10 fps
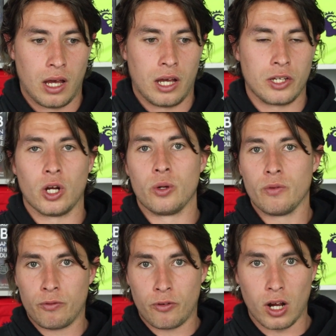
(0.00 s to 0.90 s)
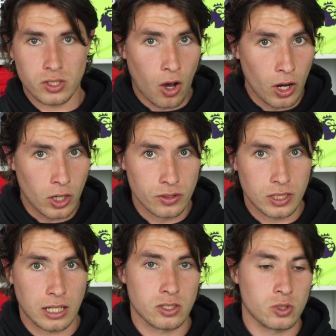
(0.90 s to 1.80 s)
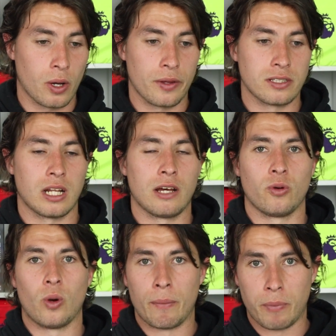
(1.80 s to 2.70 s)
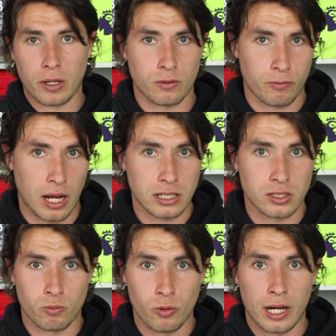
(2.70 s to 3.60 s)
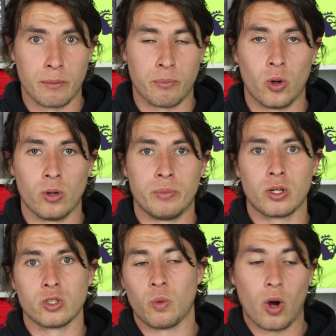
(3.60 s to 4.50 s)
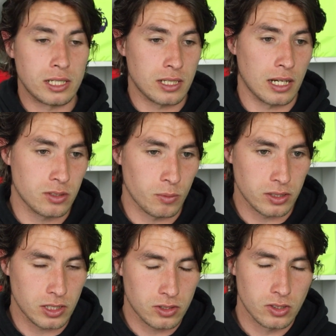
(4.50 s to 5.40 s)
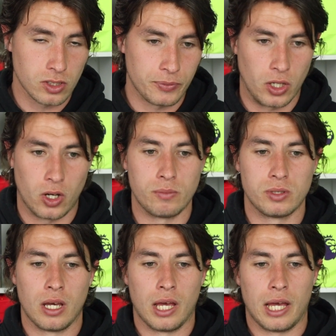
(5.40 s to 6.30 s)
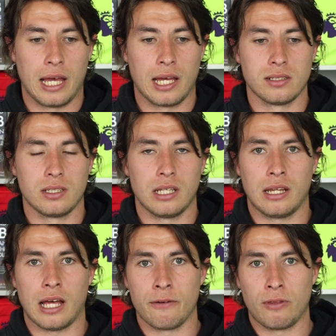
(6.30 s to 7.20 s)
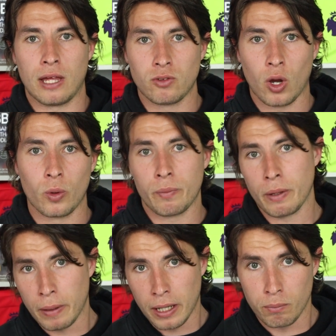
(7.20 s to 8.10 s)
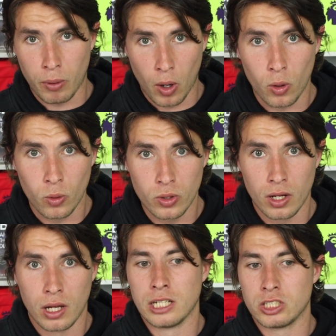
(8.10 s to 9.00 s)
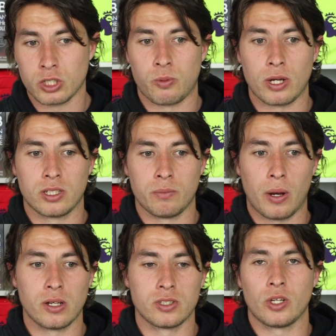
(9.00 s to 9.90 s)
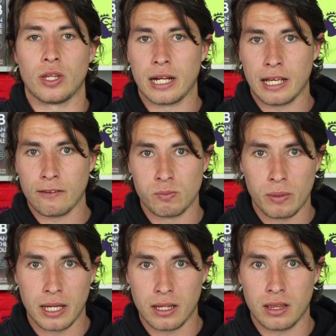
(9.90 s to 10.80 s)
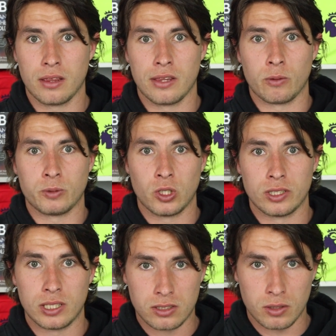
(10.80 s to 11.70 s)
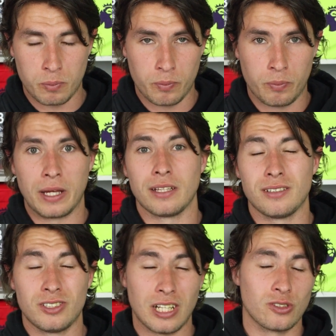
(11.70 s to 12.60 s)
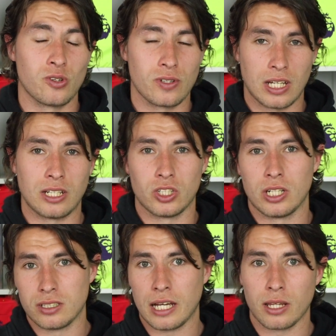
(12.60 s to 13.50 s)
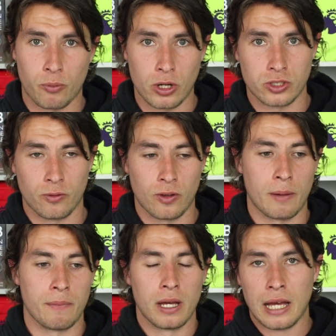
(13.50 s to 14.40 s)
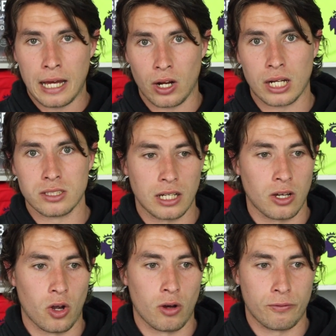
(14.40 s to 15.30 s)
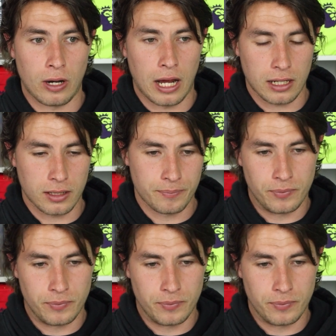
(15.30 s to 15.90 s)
You know, for us, eye contact as well at this level and buzzer flags are really important, because what I say to my assistants sometimes is that if they don't want to be big and bold, just press the buzz, so then it gives me the opportunity to be centre of attention and take the pressure off them, and I can take a lot of flack.